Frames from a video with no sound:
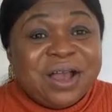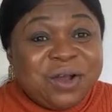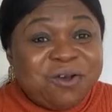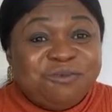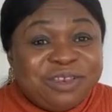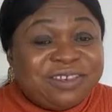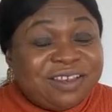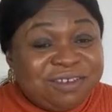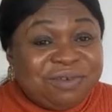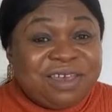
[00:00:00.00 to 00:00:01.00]
COVID
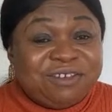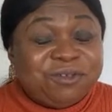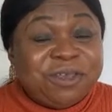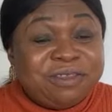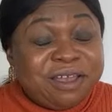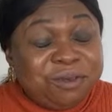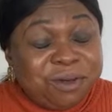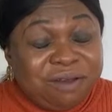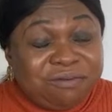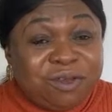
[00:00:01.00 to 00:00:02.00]
certificate showing that you
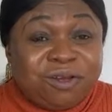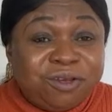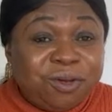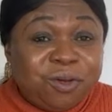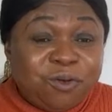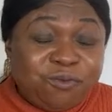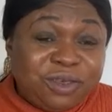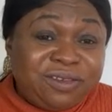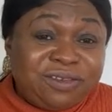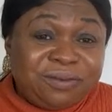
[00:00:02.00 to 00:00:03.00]
have done your COVID,